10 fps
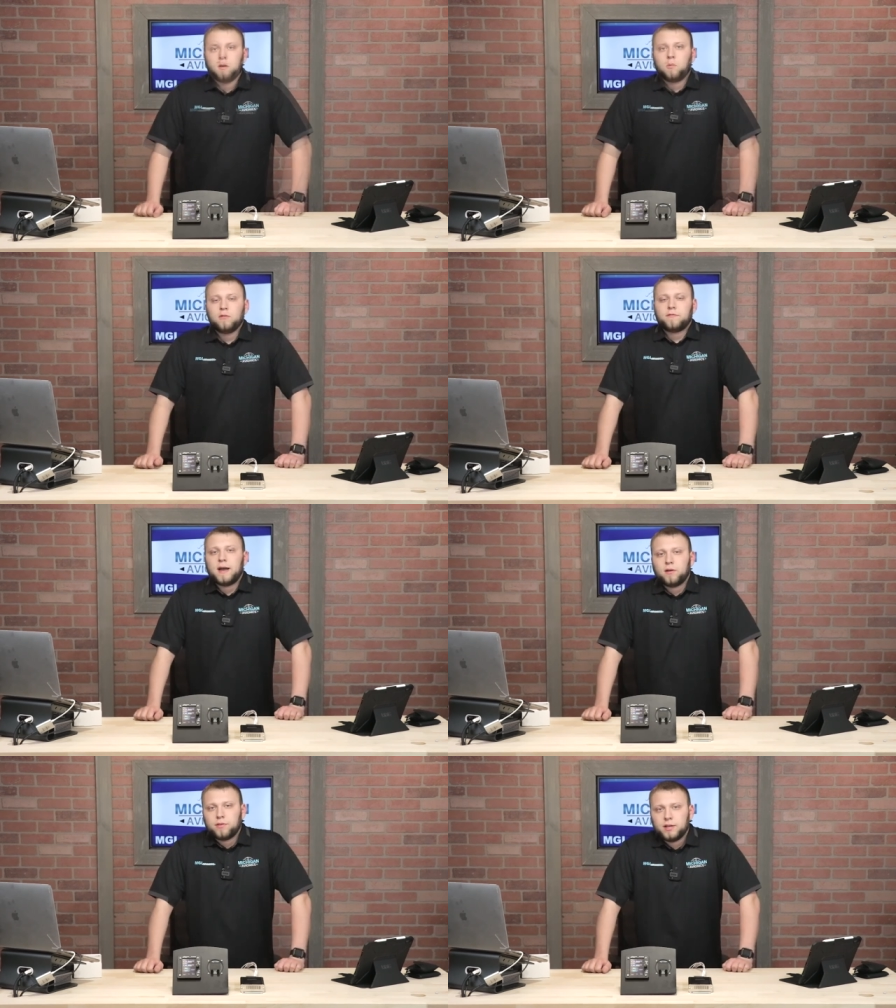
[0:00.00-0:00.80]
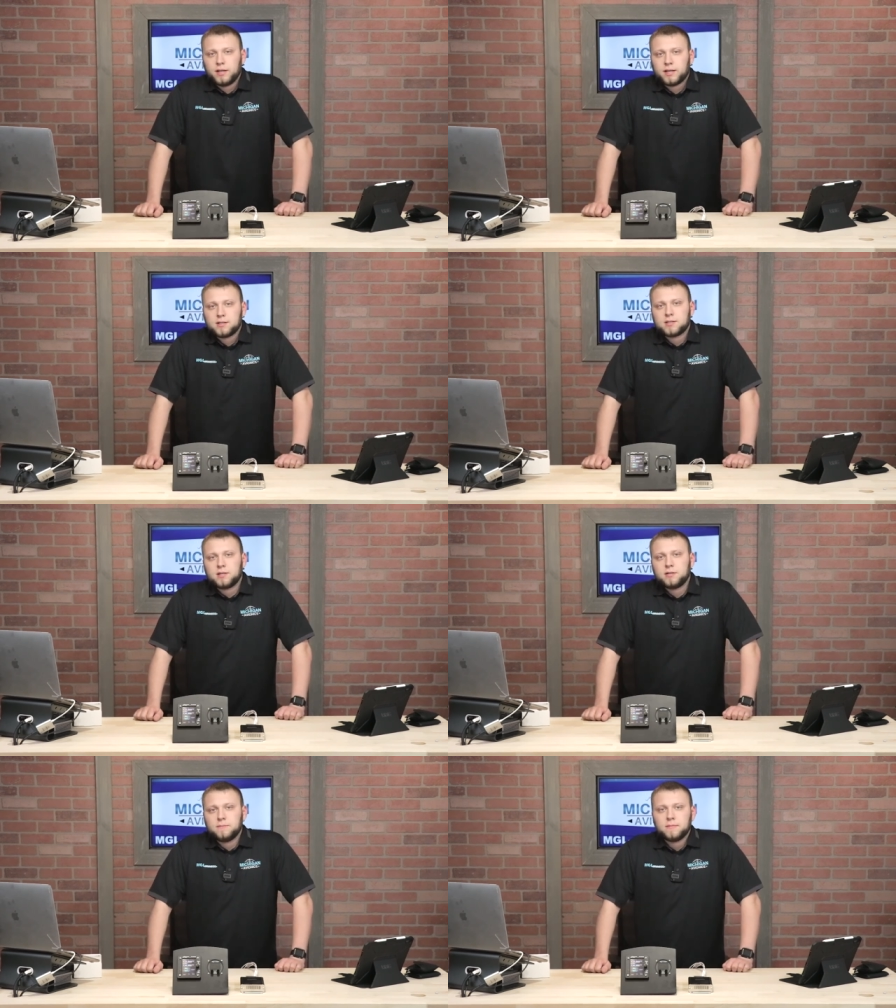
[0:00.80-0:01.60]
One final thing to
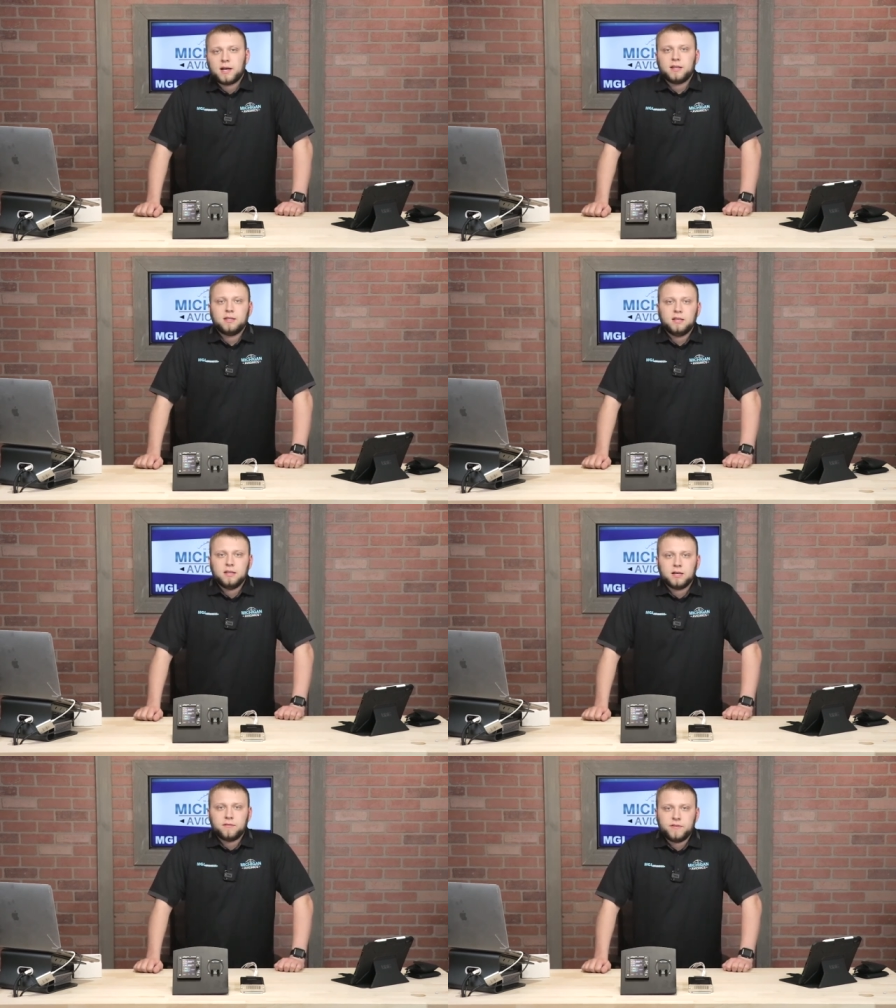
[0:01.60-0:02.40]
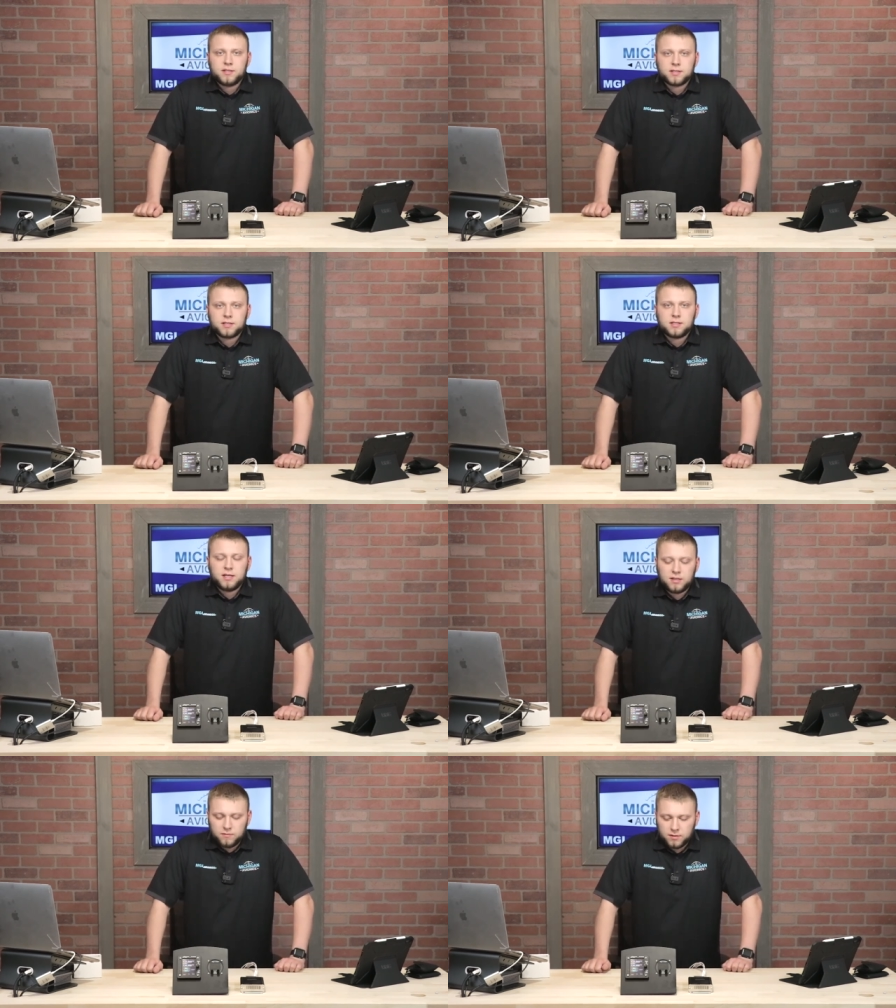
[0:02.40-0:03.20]
consider on the uh,
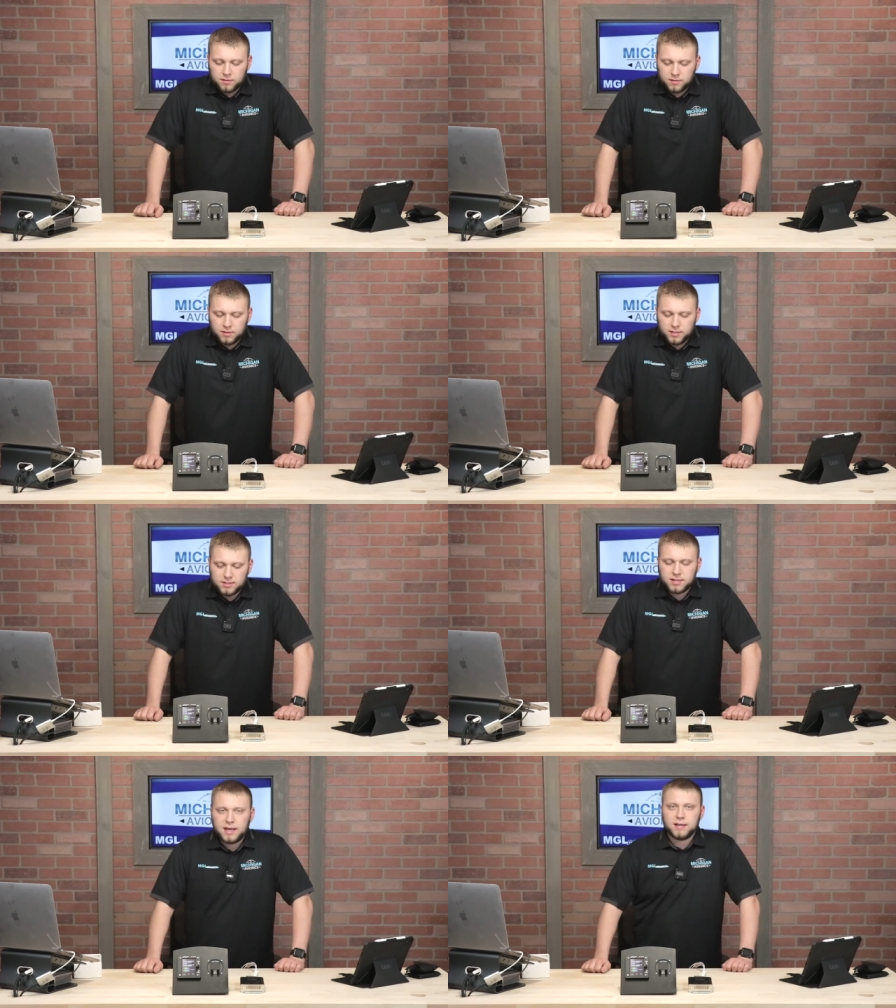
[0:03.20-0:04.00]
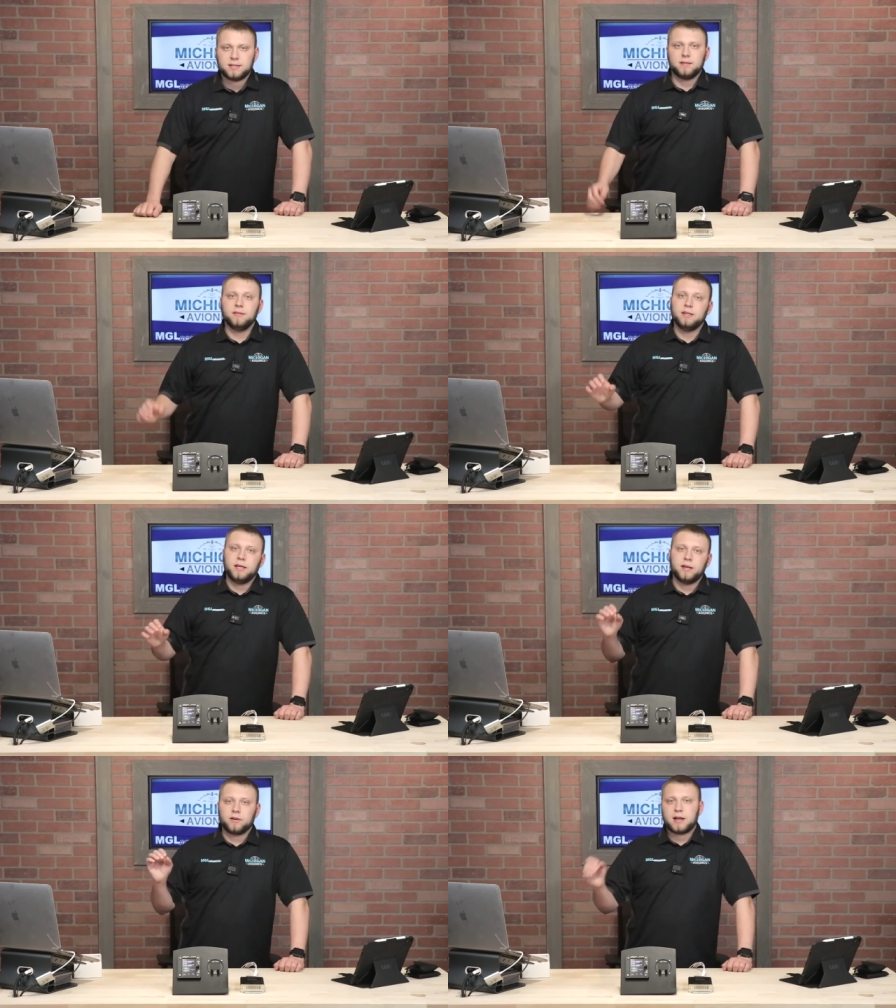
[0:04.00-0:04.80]
V16 is that the
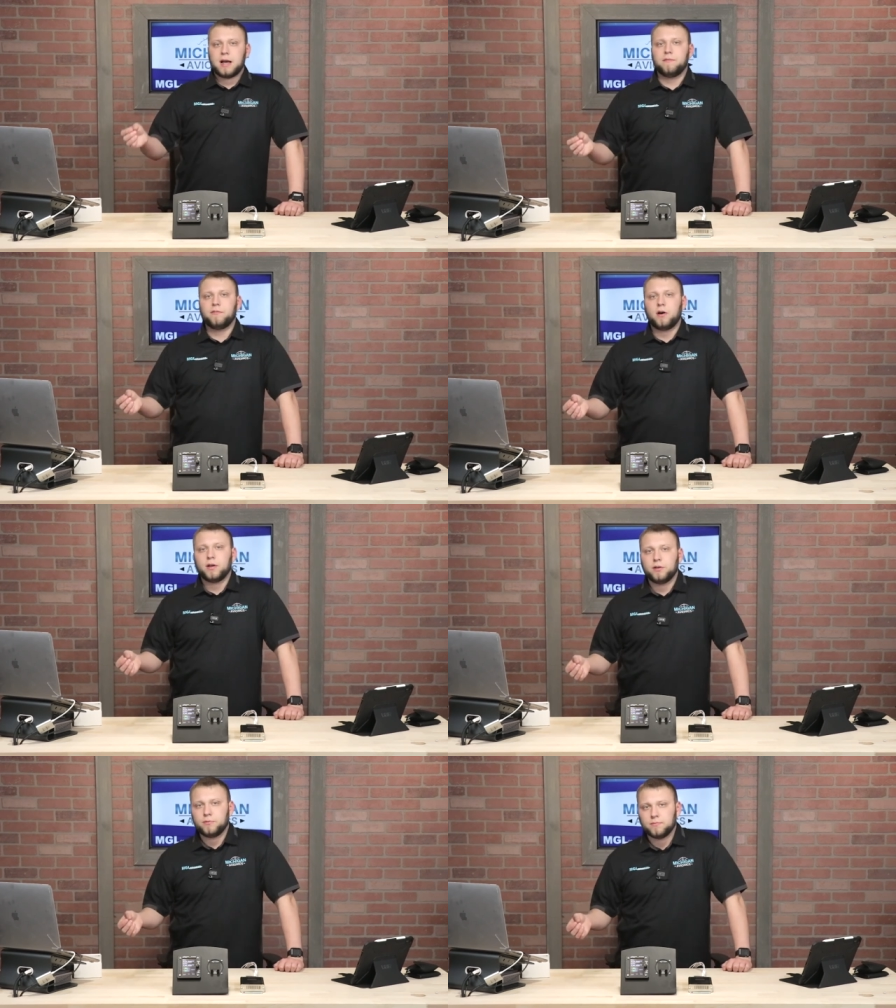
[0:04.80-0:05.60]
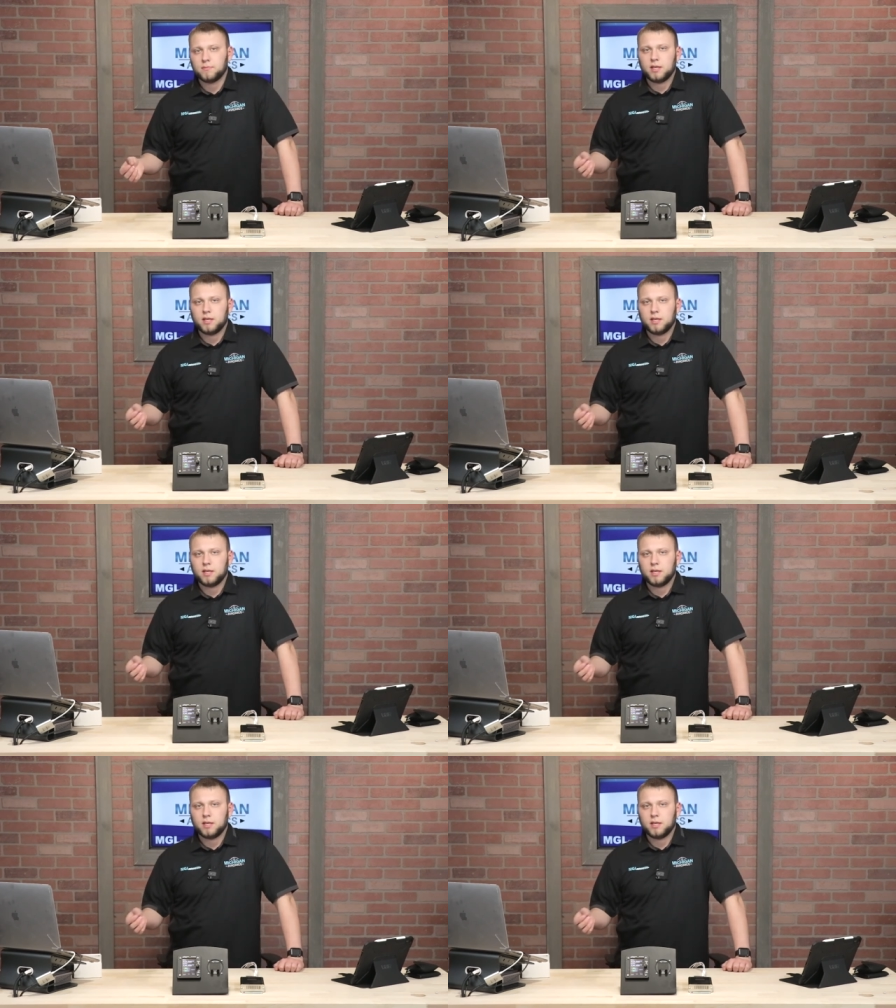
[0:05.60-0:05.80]
intercom volume,